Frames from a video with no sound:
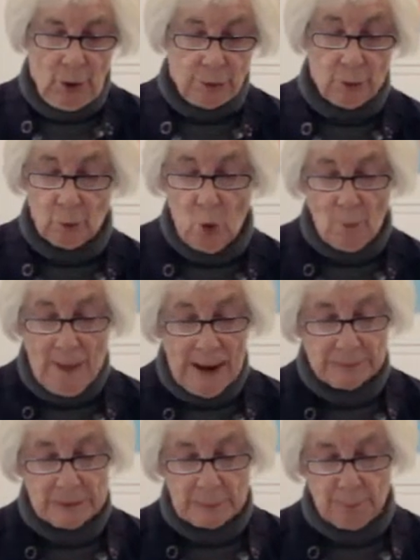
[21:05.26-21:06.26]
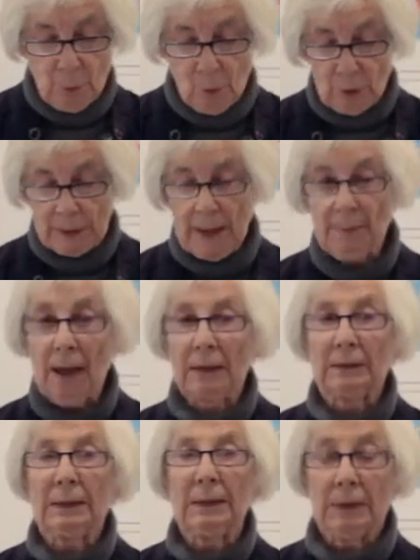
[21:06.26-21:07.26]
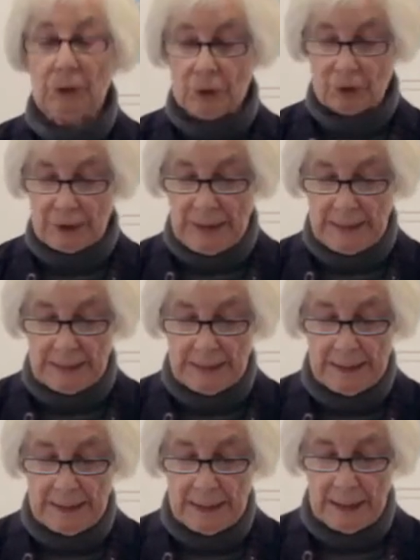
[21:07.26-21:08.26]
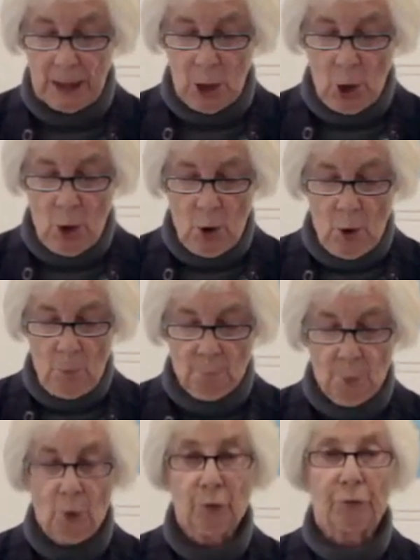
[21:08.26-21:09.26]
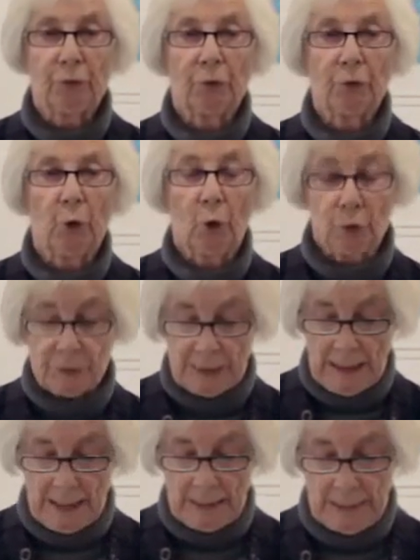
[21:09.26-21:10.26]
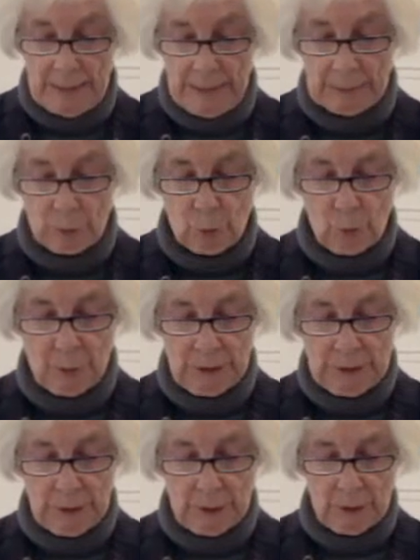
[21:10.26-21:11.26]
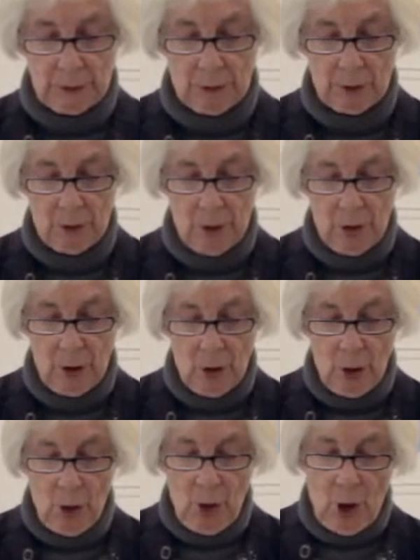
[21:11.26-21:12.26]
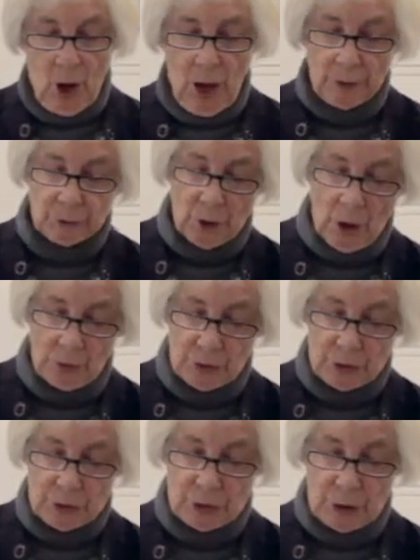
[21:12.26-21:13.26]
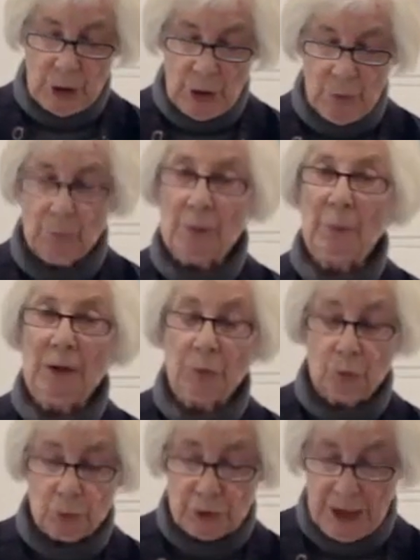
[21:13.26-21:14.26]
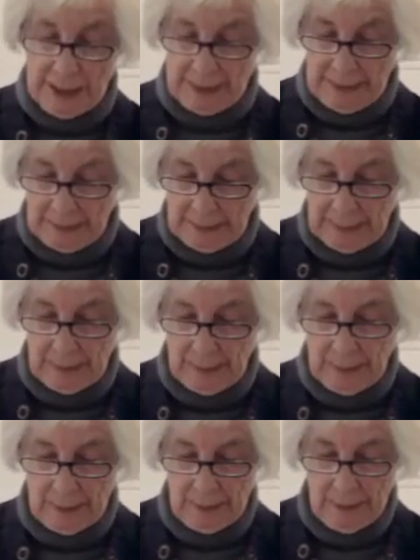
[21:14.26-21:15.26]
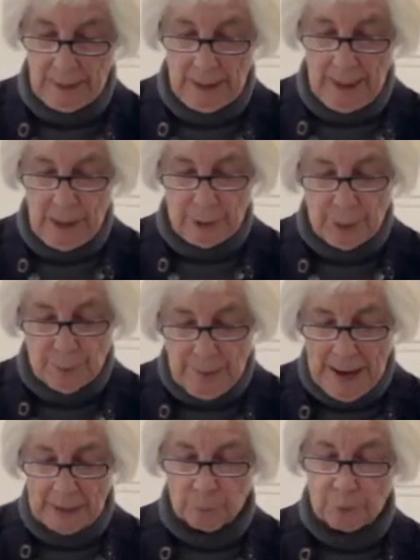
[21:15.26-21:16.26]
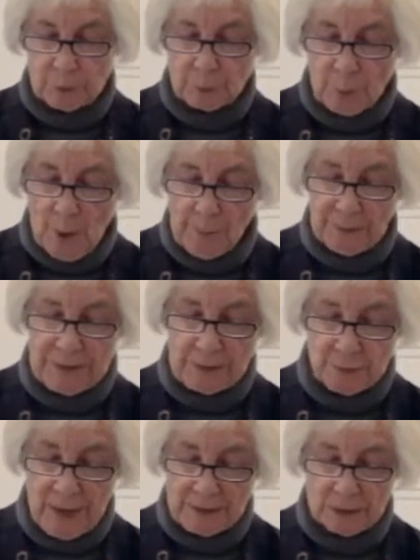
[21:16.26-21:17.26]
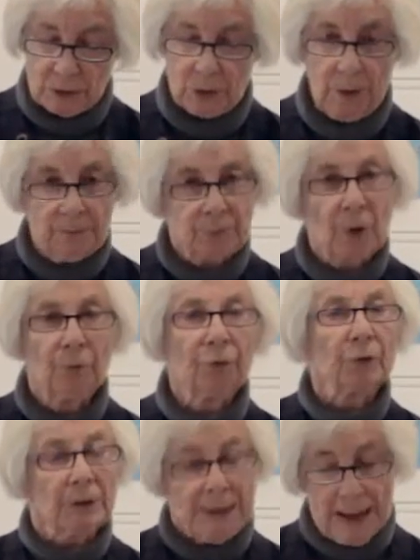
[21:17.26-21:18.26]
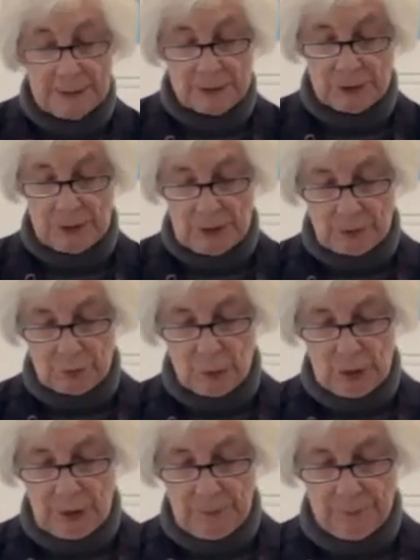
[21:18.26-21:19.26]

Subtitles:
the romantic poet Lamartine stayed here, boasted the hotel in Cluny. Encouraged, we went to check in. The man was properly dressed for the last century.